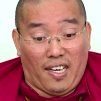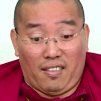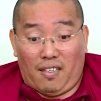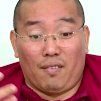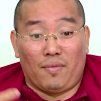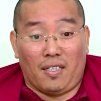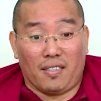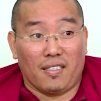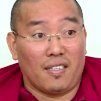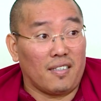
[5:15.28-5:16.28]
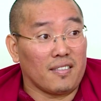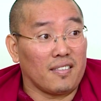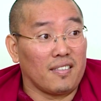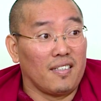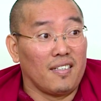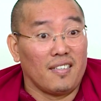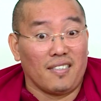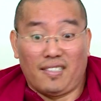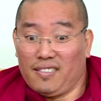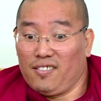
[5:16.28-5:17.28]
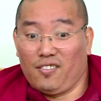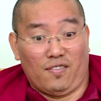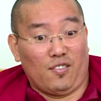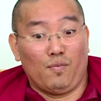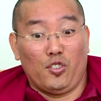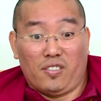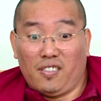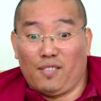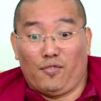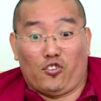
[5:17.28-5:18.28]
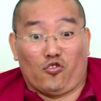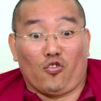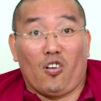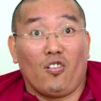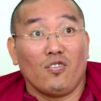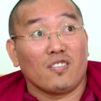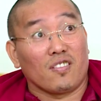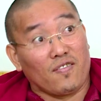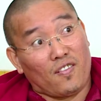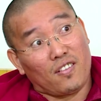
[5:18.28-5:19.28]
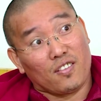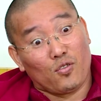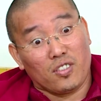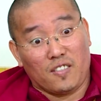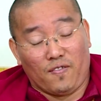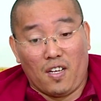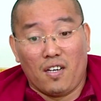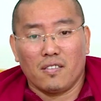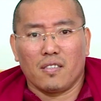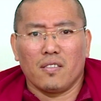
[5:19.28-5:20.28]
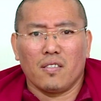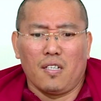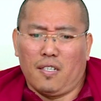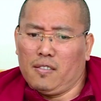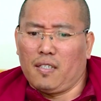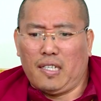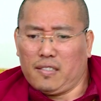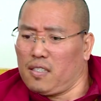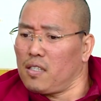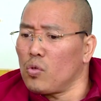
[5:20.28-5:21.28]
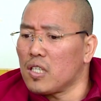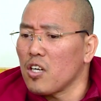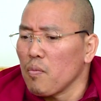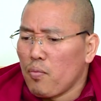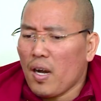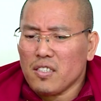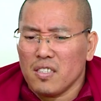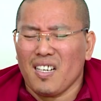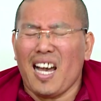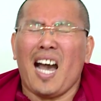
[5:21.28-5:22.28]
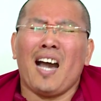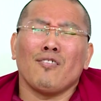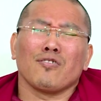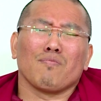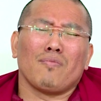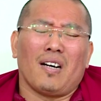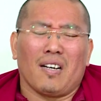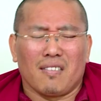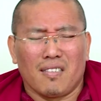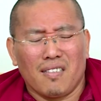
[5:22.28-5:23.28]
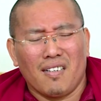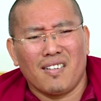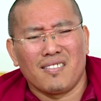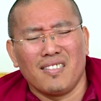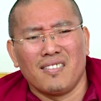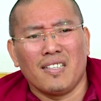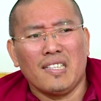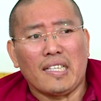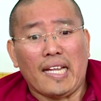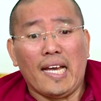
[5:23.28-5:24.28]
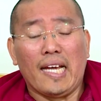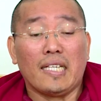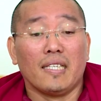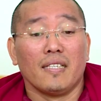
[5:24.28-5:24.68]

and oh my god, and and your, your immune system is strong, the source is to you, And so that when the dog bites you, ouch, my God, I didn't need it that.